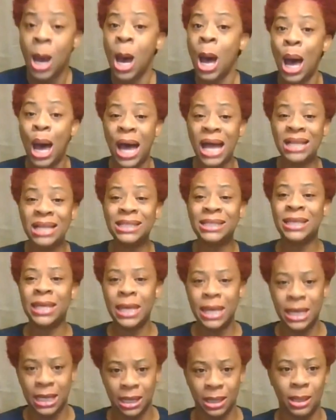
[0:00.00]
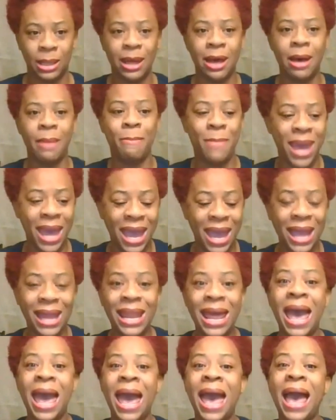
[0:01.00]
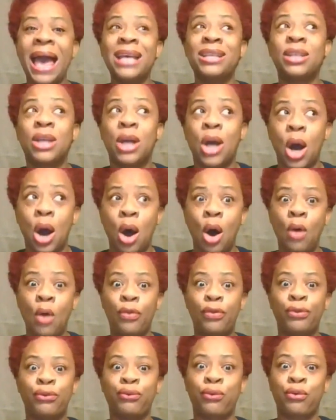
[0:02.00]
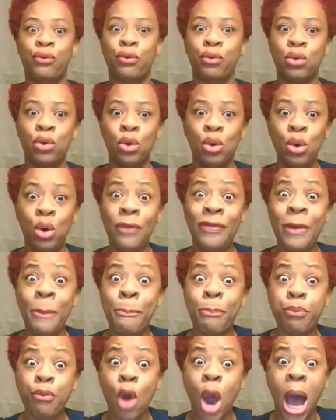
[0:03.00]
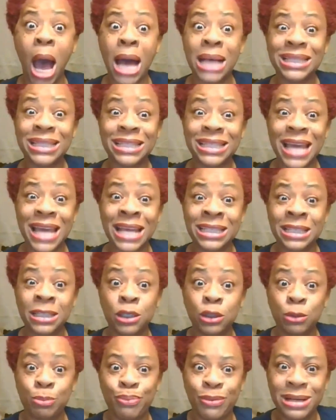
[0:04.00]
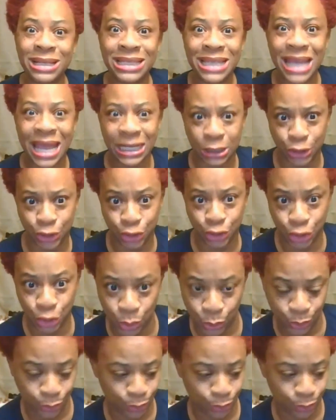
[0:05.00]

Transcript: Until a man has gone through the process to protect you,